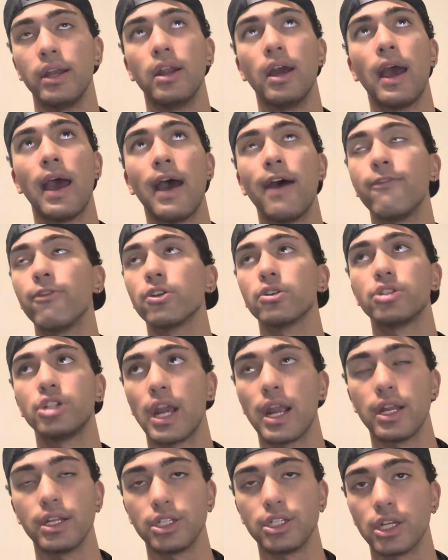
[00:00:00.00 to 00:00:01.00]

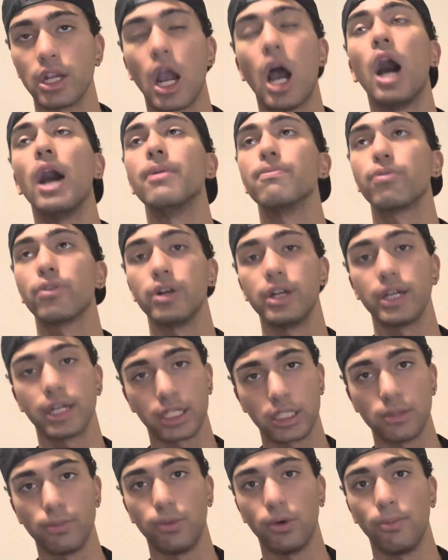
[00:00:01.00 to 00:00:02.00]
ever-changing,
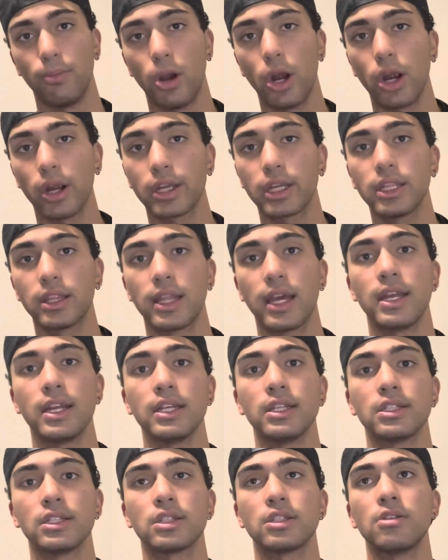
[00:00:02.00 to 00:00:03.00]
unpredictable market that
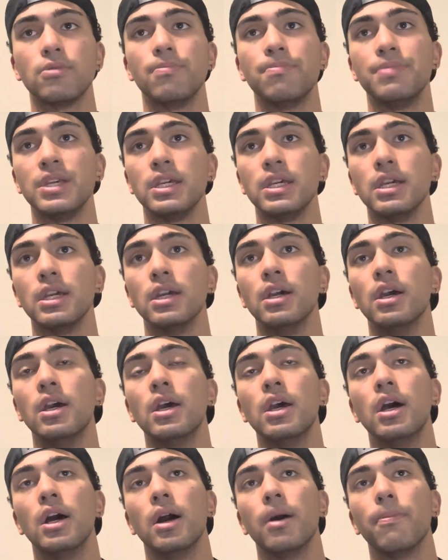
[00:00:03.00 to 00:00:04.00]
needs to be
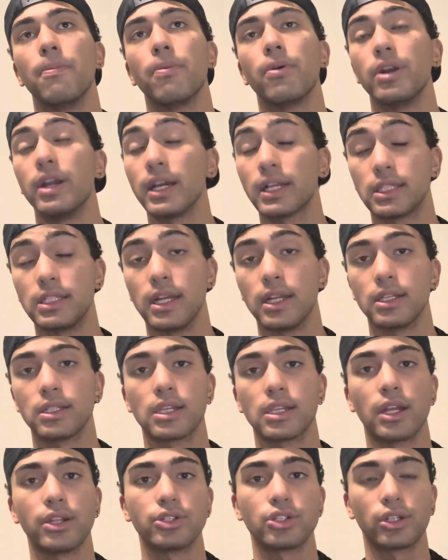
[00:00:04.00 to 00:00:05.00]
predicted,
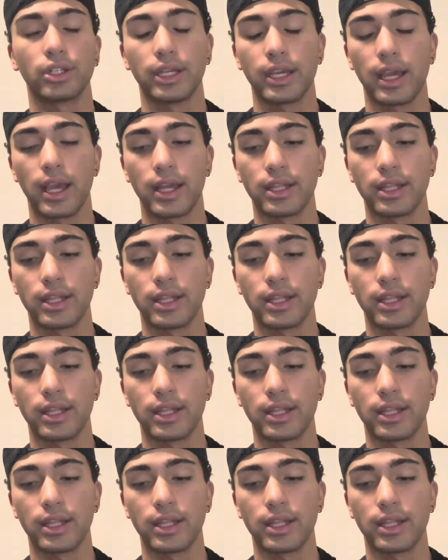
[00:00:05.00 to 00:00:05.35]
essentially.